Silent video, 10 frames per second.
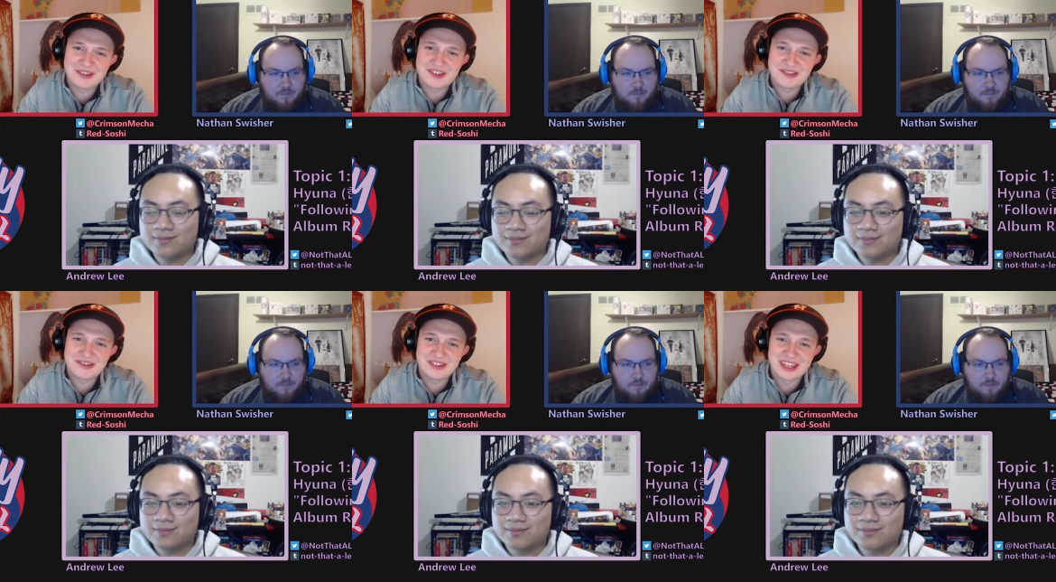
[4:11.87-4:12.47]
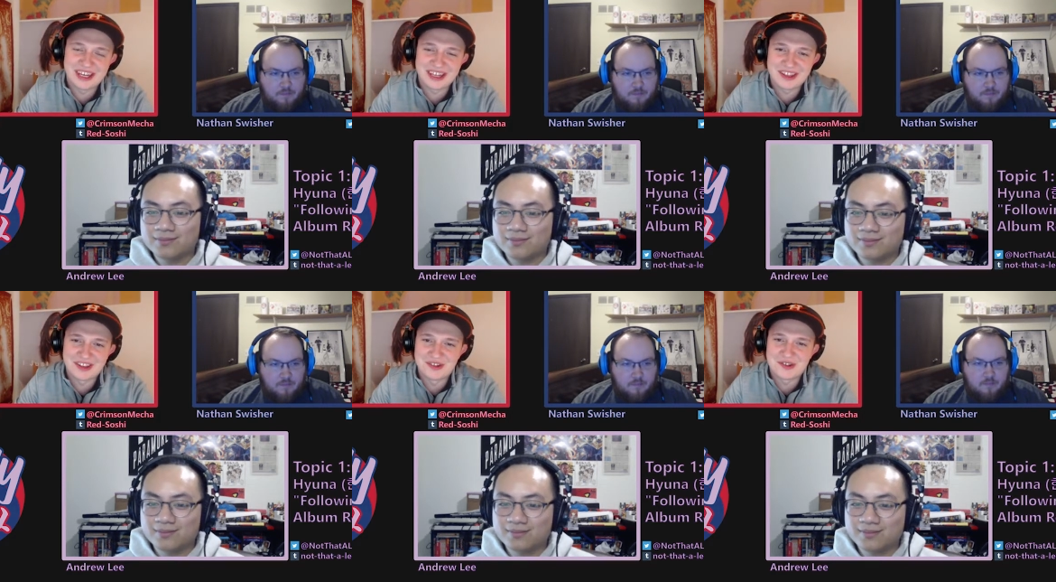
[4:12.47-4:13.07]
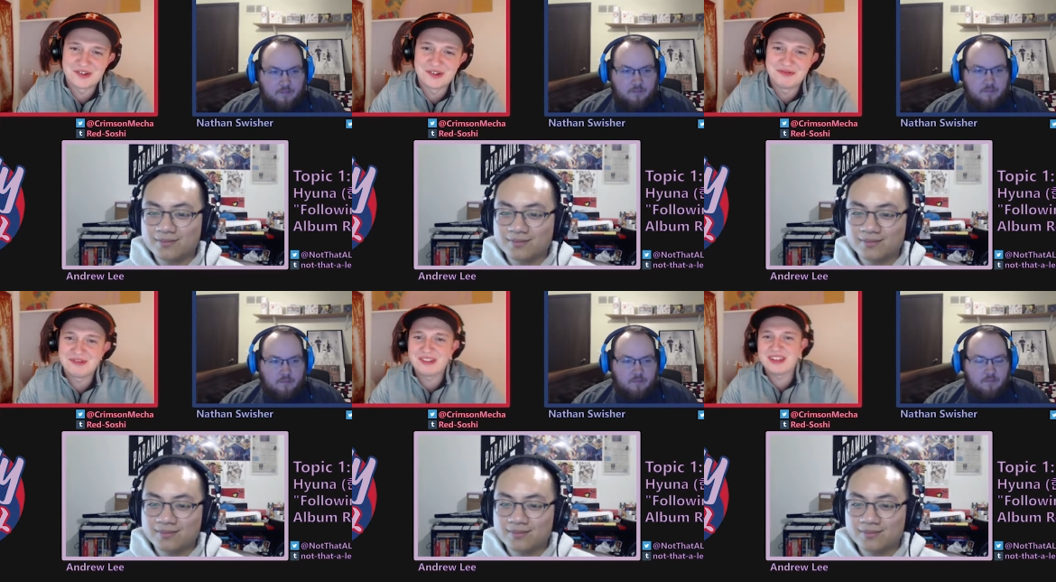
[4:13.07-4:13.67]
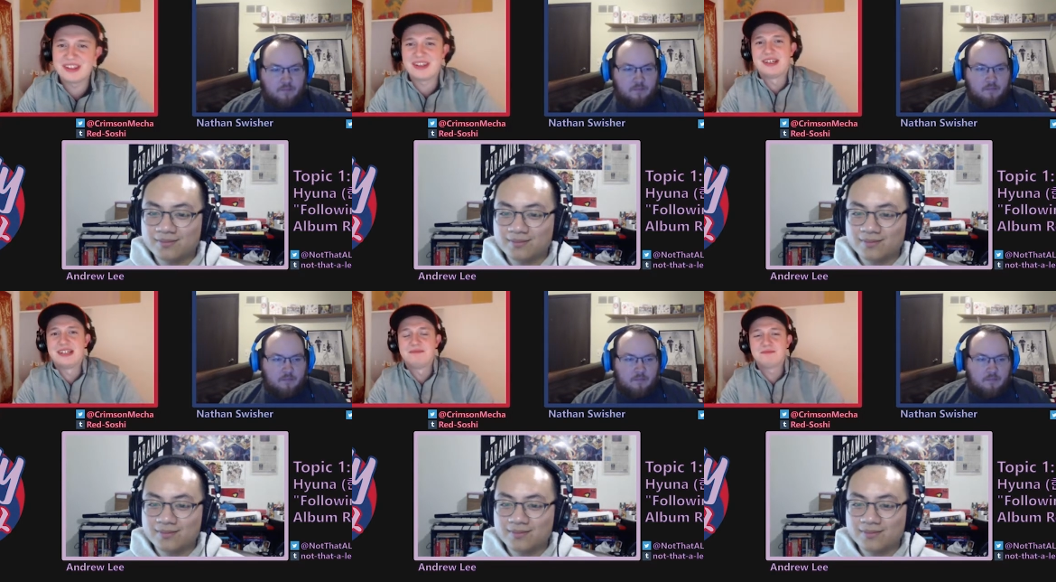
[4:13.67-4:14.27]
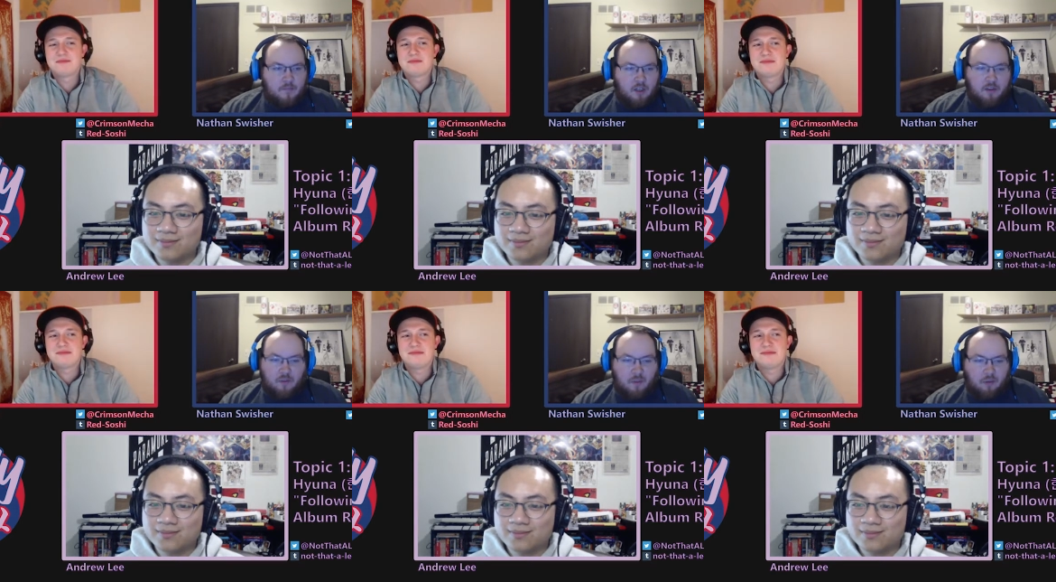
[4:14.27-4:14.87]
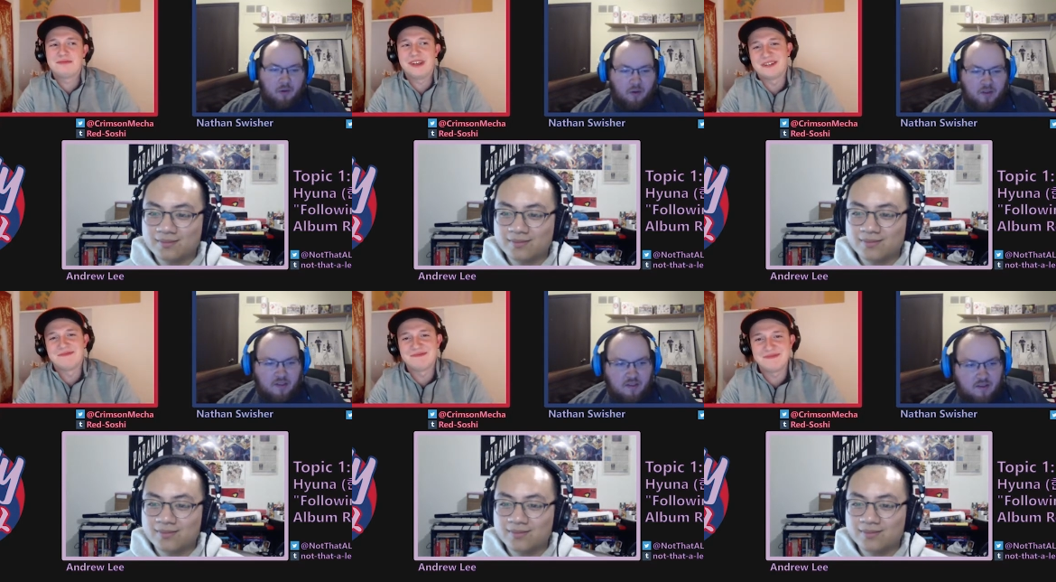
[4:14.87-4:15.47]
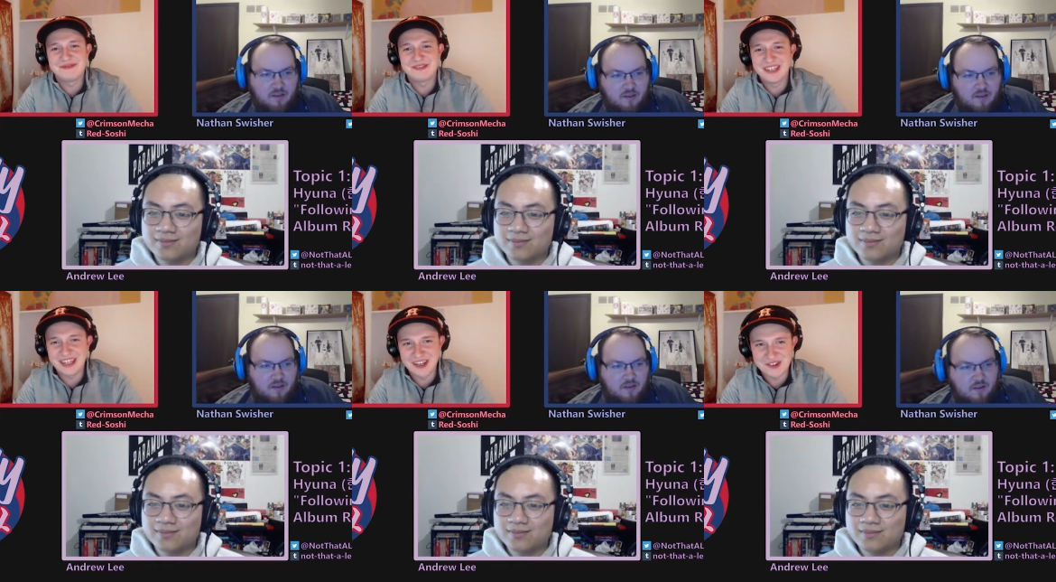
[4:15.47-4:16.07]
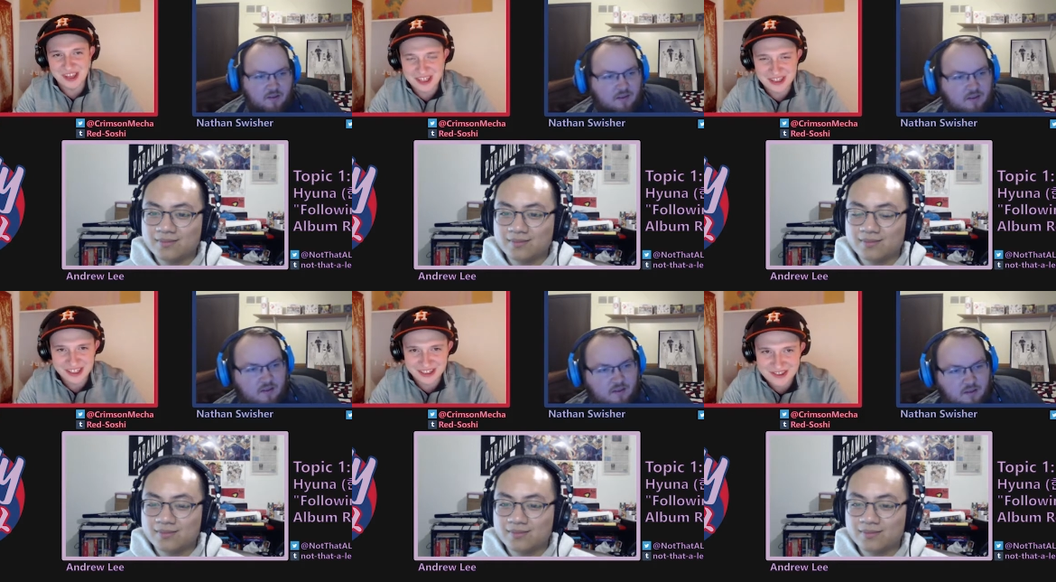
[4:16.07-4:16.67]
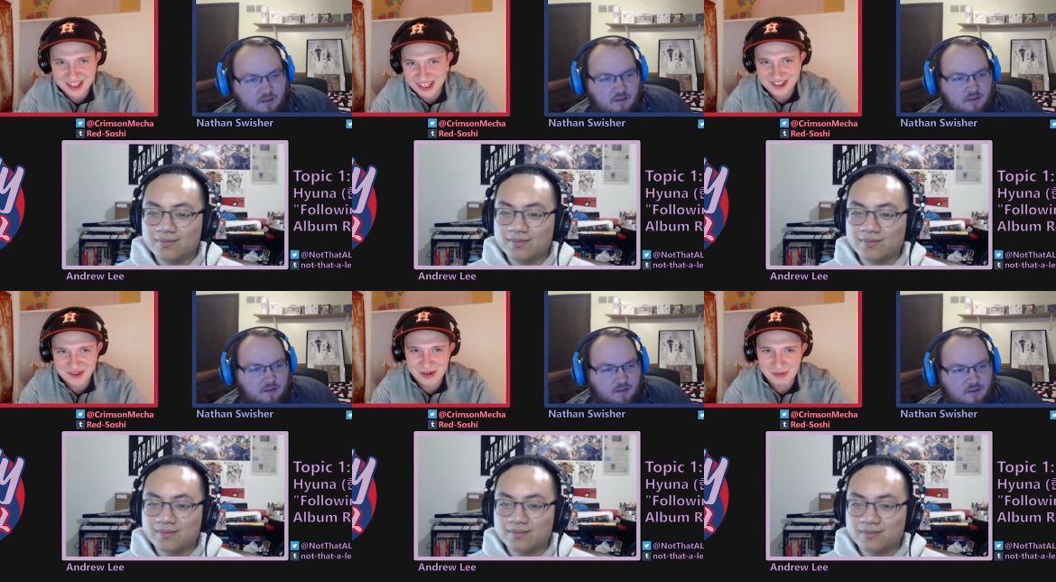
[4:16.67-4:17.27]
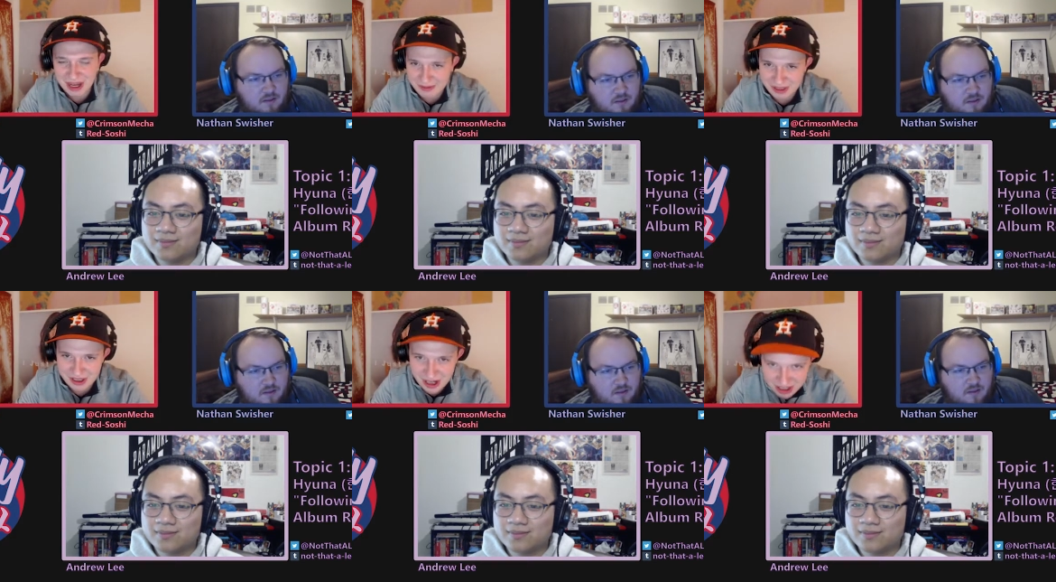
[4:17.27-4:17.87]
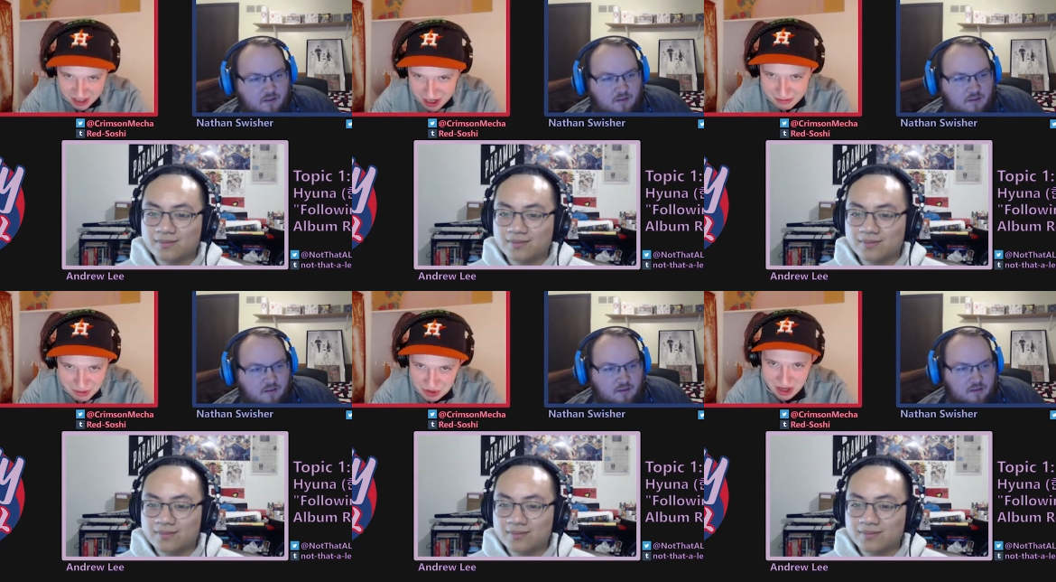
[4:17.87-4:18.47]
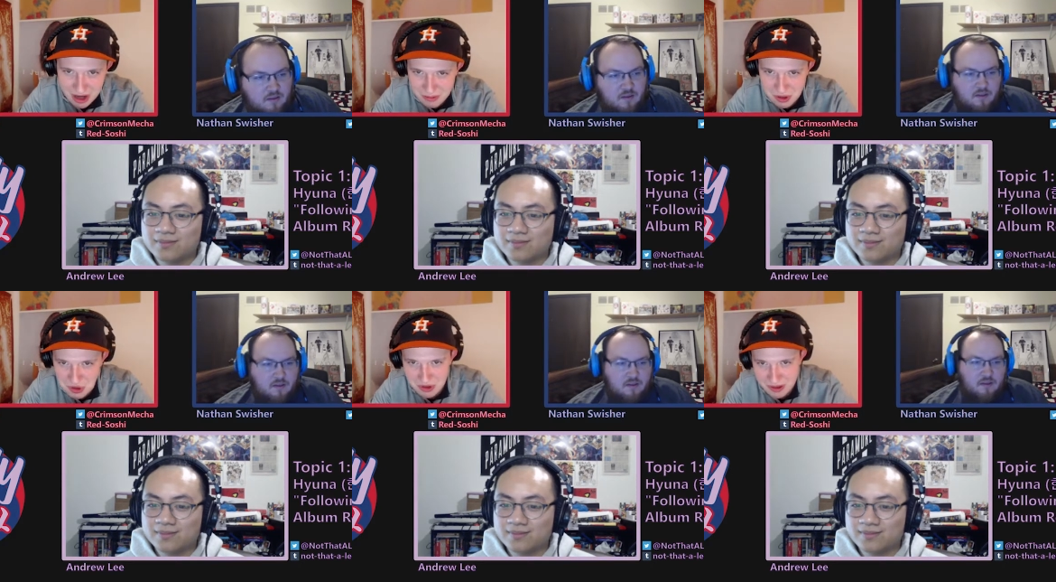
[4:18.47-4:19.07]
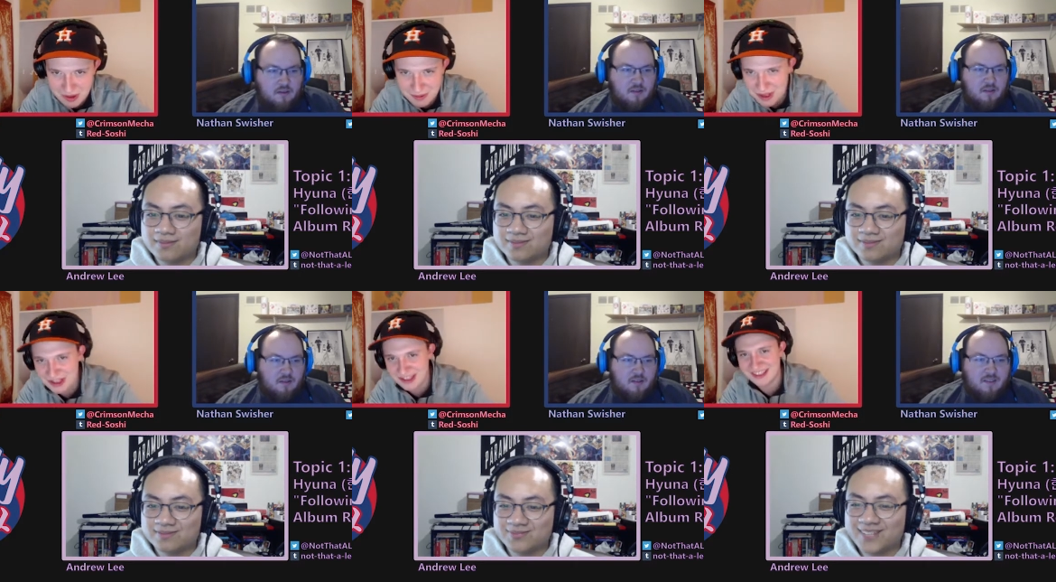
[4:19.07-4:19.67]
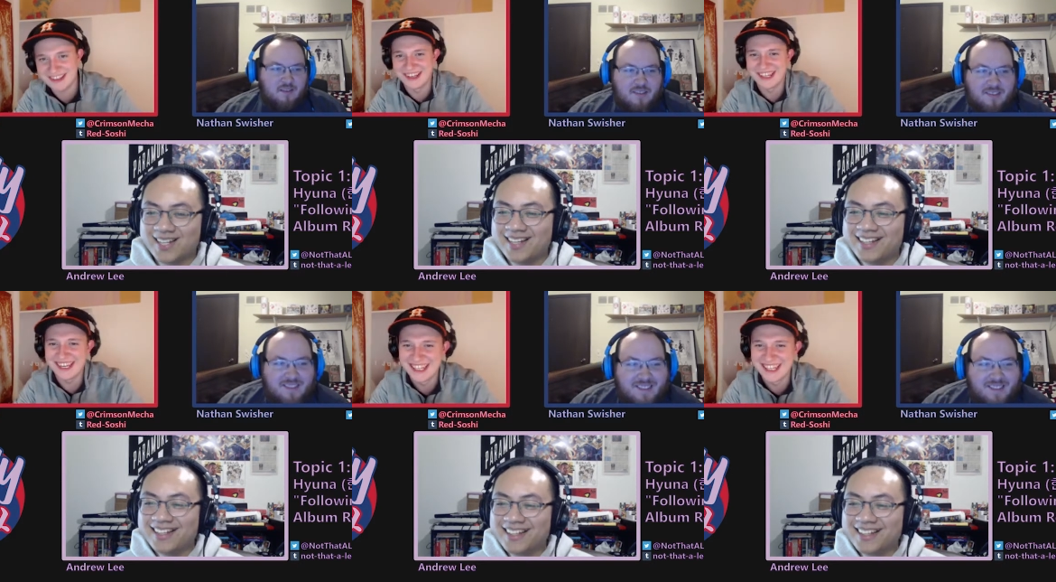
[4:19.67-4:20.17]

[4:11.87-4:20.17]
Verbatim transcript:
Speaker 1: It's like I thought that was cool. Um, I don't even remember yeah. what it was. It was like the it was like somebody babbling like ah blah blah blah, blah, blah, blah like